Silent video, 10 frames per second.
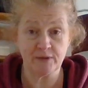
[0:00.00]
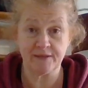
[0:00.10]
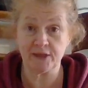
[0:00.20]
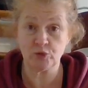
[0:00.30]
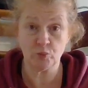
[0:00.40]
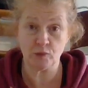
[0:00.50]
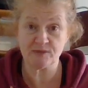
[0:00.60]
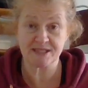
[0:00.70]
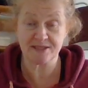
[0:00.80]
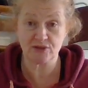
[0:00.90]
and then you
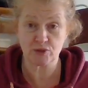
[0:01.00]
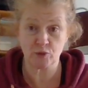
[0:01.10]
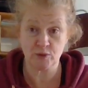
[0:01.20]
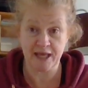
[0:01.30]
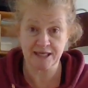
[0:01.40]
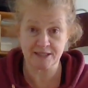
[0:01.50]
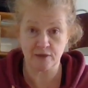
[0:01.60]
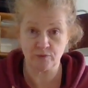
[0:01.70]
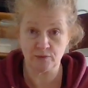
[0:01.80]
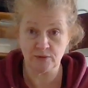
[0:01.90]
won't see the
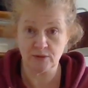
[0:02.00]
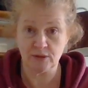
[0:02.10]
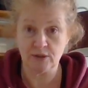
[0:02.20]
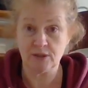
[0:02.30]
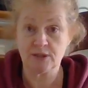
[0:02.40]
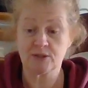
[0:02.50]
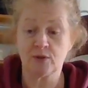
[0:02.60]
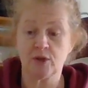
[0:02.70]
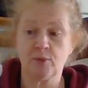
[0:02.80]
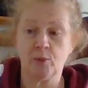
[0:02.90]
tornado. So
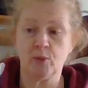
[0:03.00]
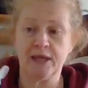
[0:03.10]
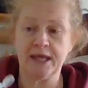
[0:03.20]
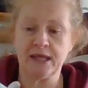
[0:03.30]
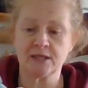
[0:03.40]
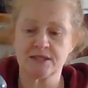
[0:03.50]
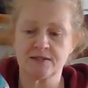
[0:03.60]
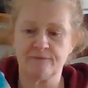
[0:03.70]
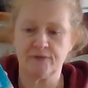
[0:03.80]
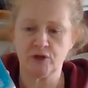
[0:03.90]
I'm going to put in
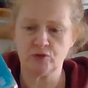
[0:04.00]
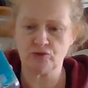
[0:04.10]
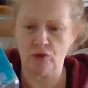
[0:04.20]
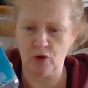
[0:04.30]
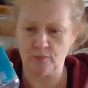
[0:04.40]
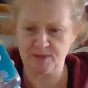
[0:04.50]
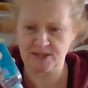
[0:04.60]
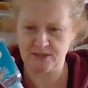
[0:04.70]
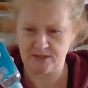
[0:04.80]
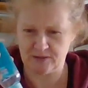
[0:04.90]
just a few
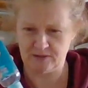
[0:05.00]
drops.